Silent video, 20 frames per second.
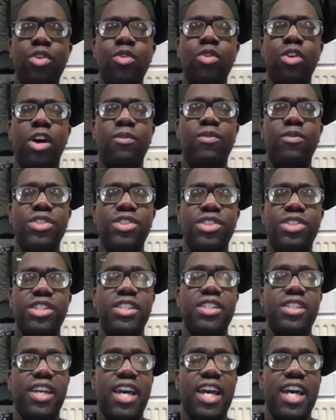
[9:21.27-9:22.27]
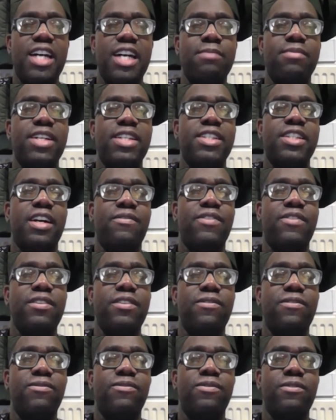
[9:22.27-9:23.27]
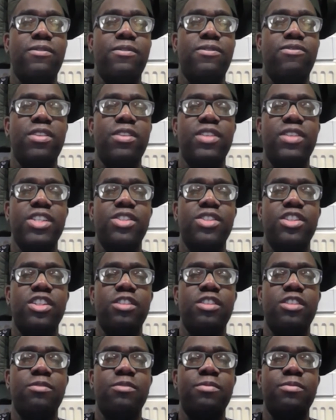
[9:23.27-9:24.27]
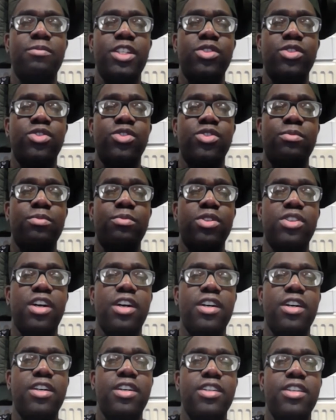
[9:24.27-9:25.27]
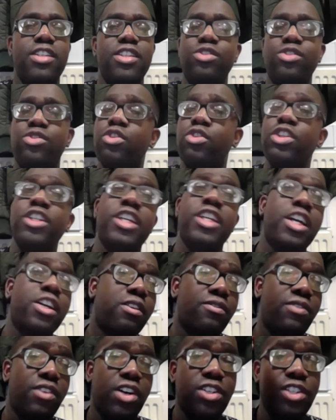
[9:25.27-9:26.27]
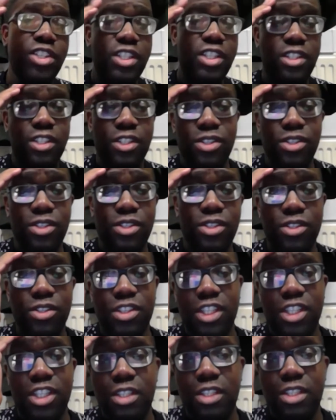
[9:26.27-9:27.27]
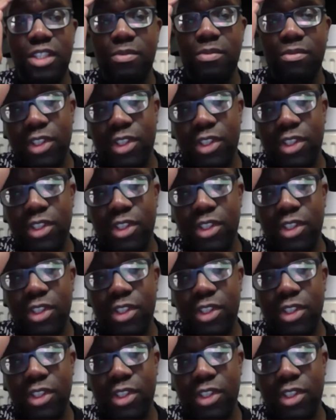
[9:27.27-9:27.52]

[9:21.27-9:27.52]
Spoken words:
obviously, in the cam. And I think the front is going to be interesting because he's got to get Cavani in this team. You know,